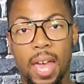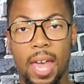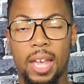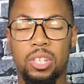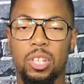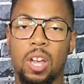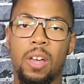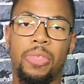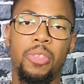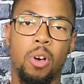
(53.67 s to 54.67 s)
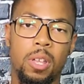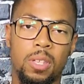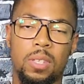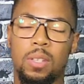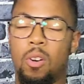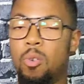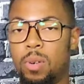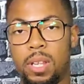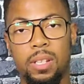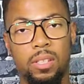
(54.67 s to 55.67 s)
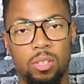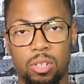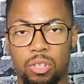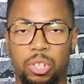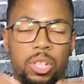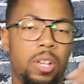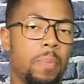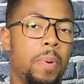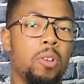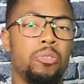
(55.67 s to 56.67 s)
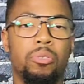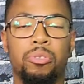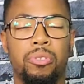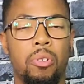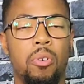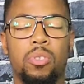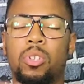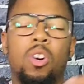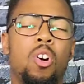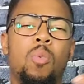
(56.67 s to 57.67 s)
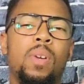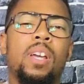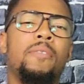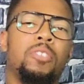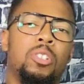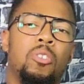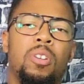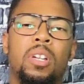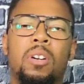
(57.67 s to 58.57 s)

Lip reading: Ask y'all thoughts on it, to share personal stories or whatever's going